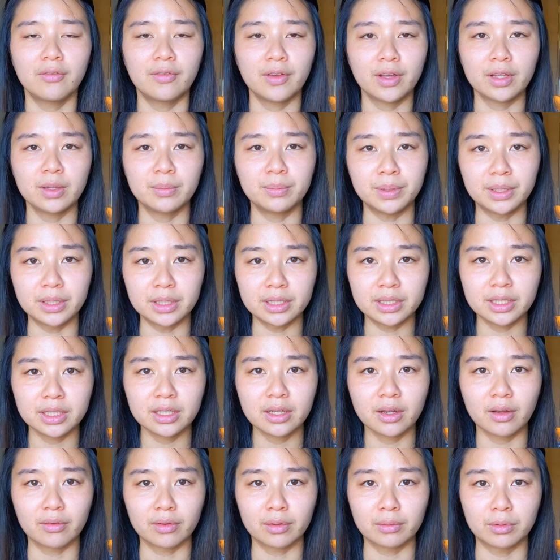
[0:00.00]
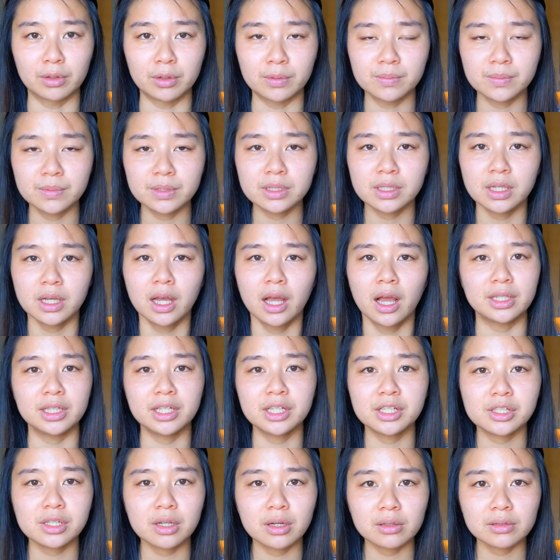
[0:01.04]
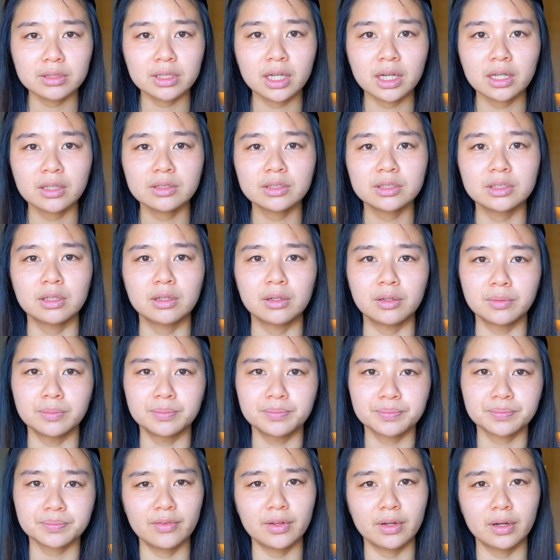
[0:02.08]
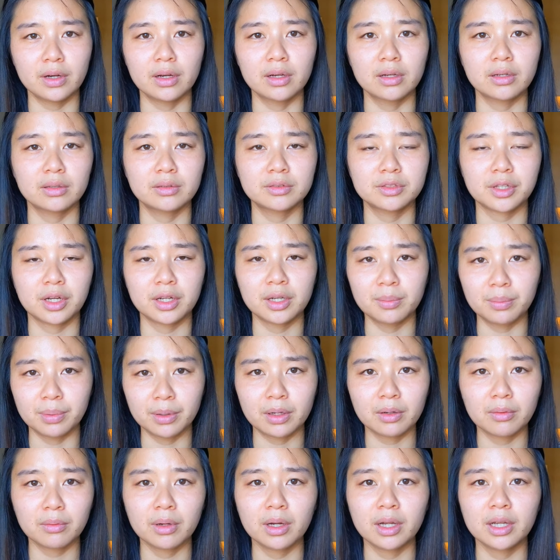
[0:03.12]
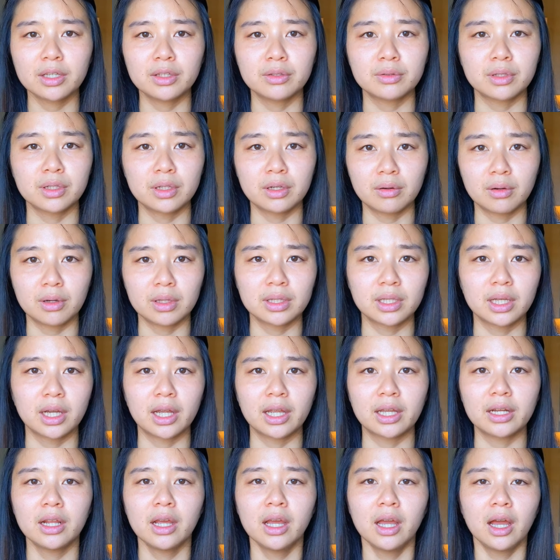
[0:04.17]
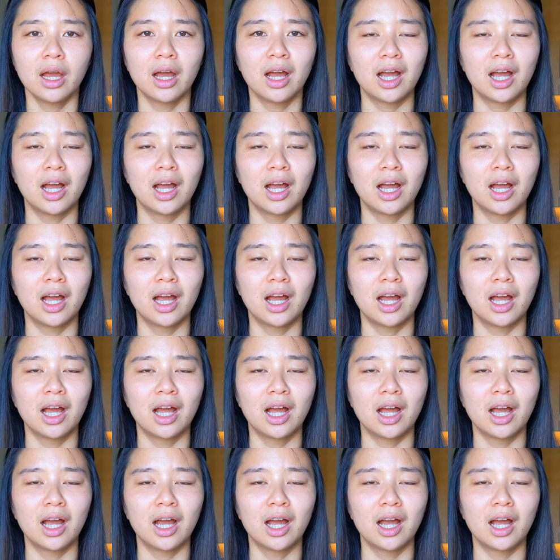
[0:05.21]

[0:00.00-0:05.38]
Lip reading: availability of the rooms in each hotel. So if you are trying to book one, you can go online.